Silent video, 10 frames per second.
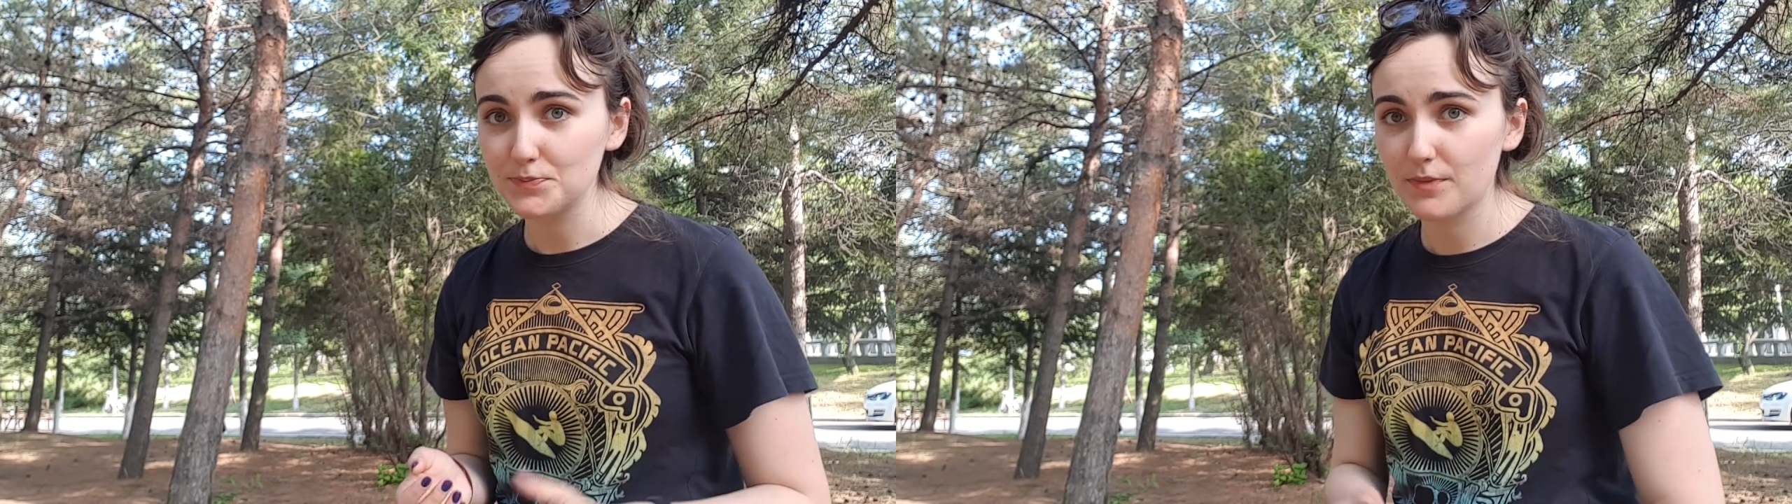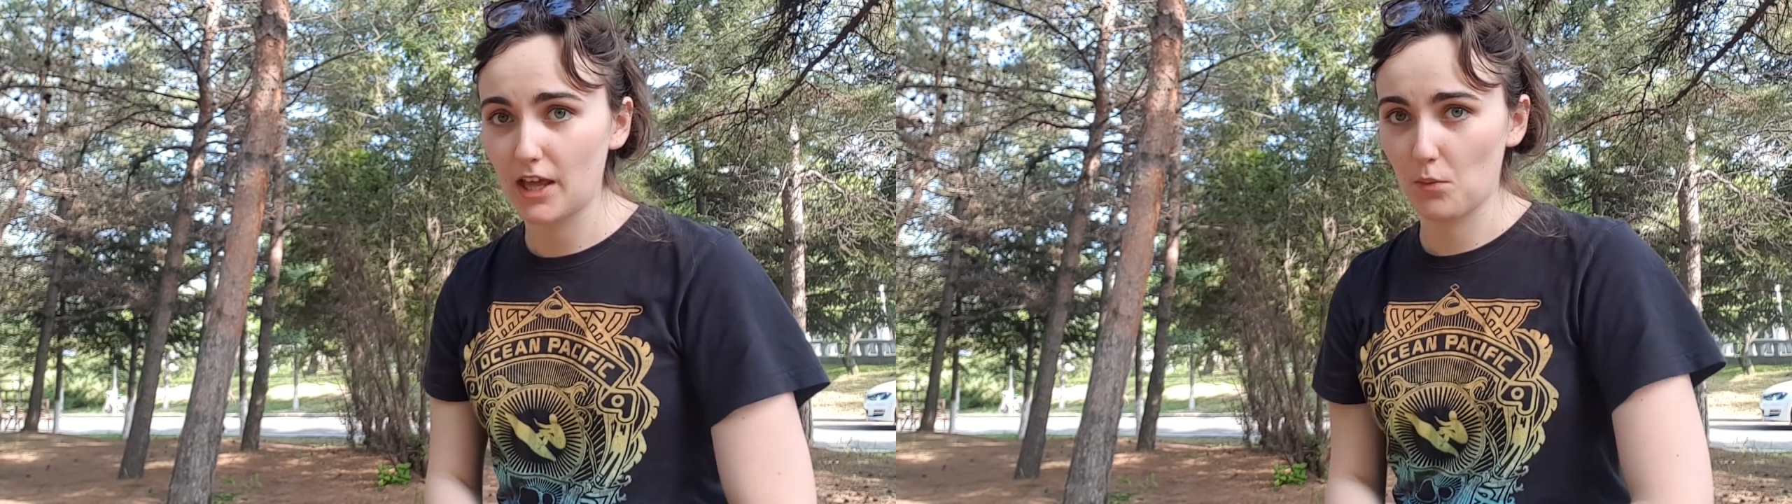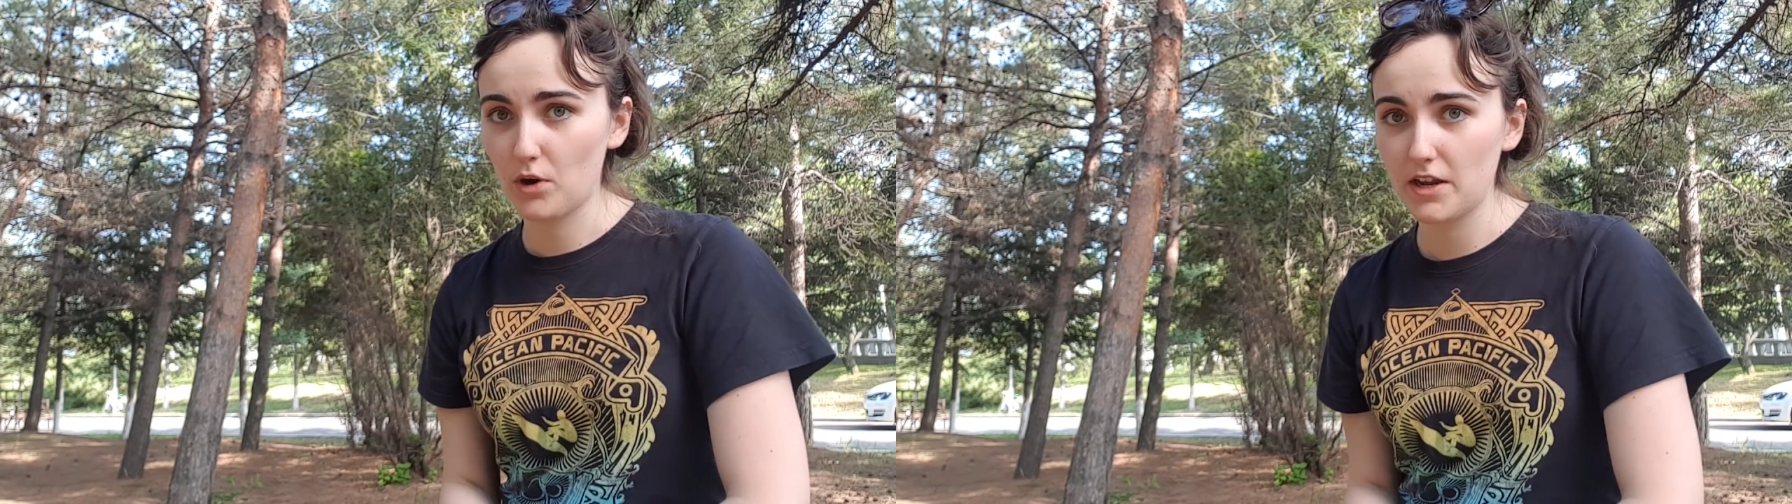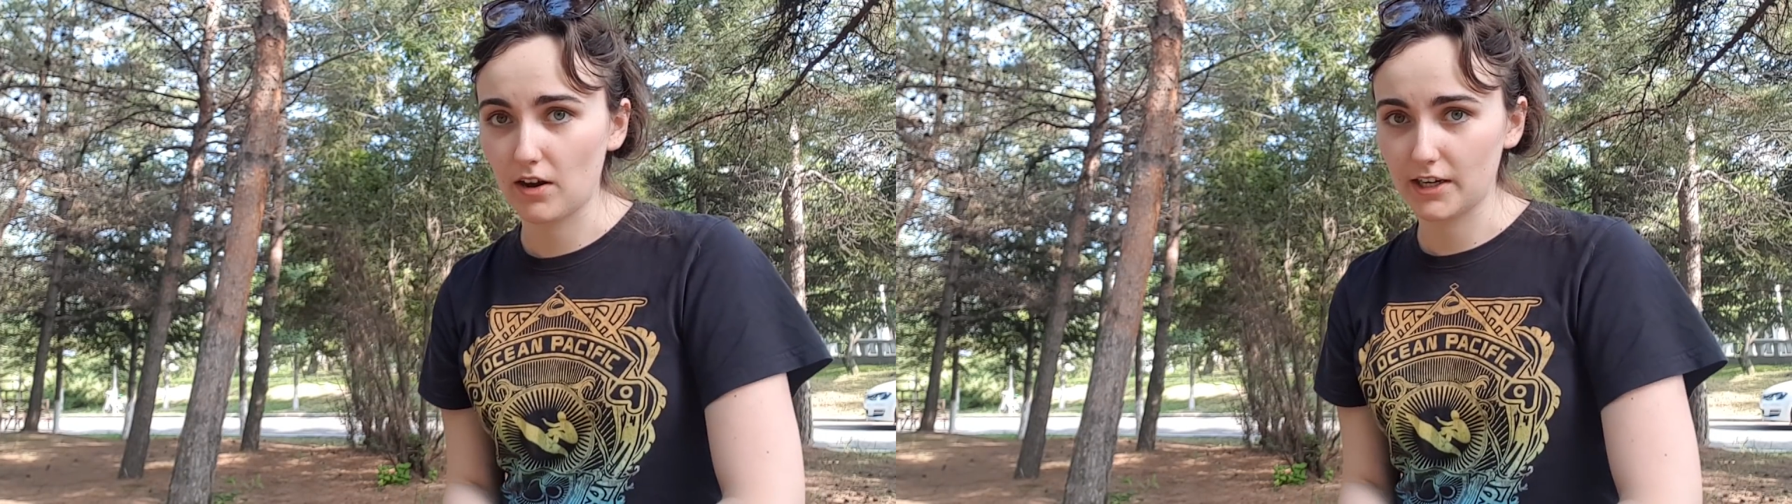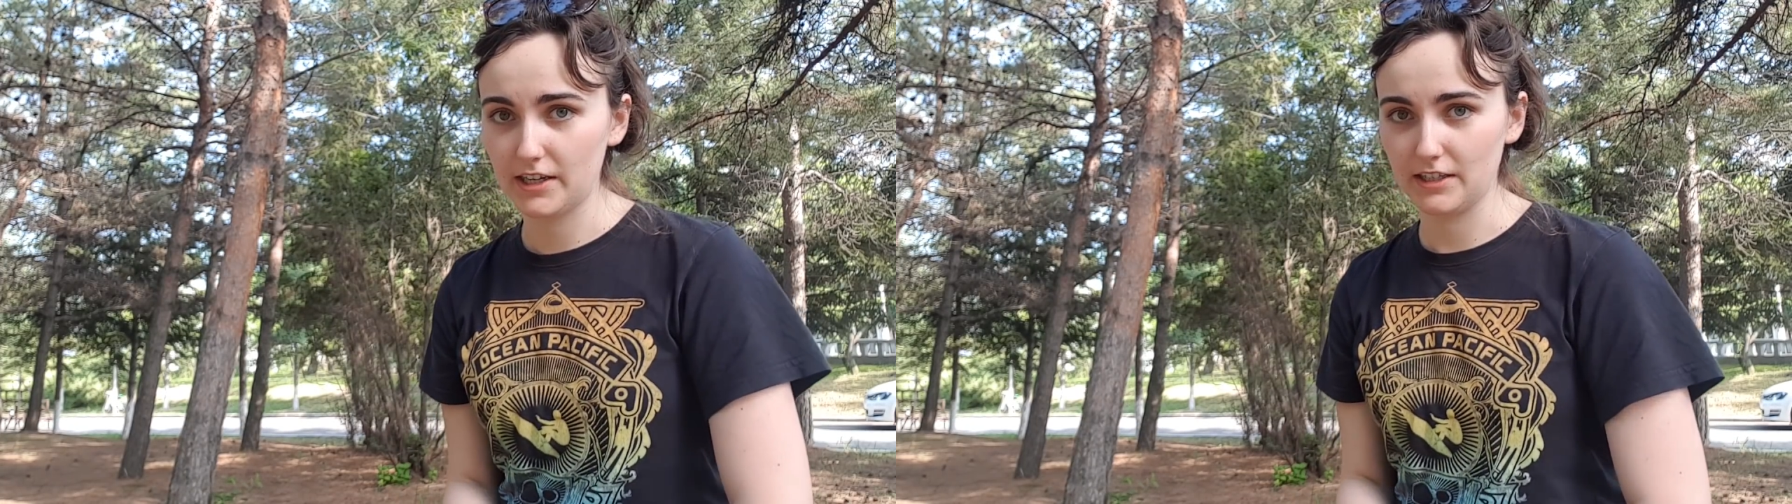and I'm working
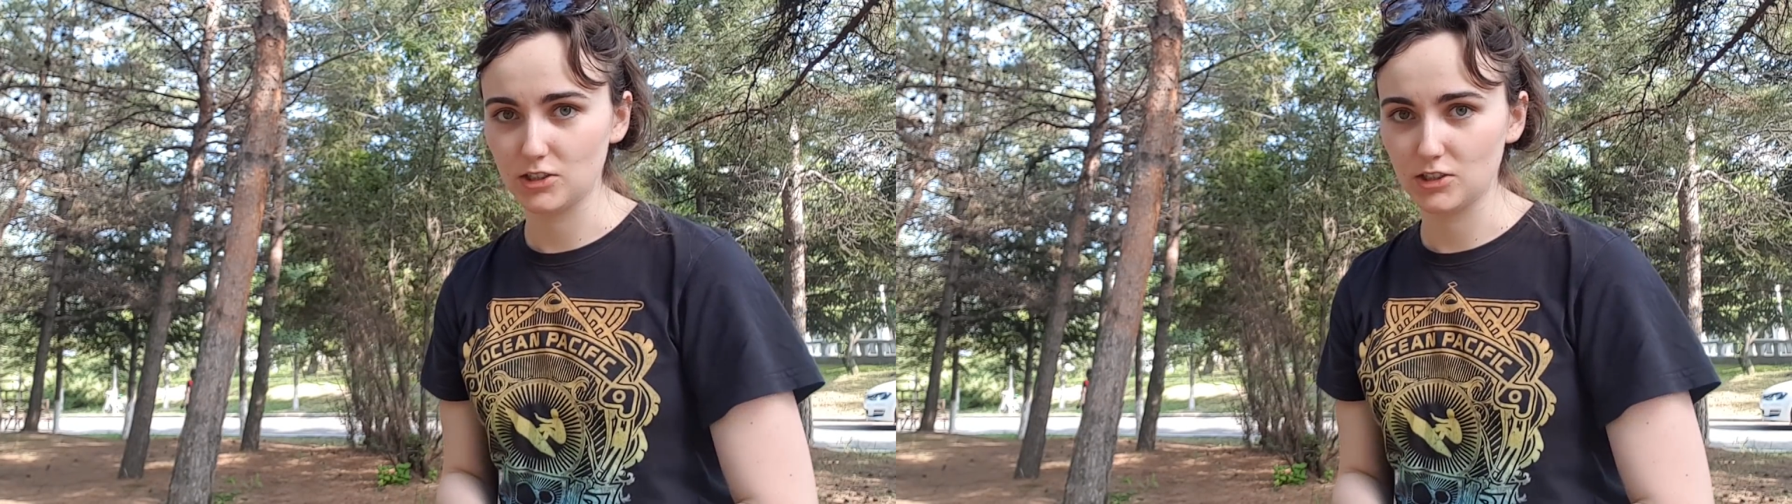on it, and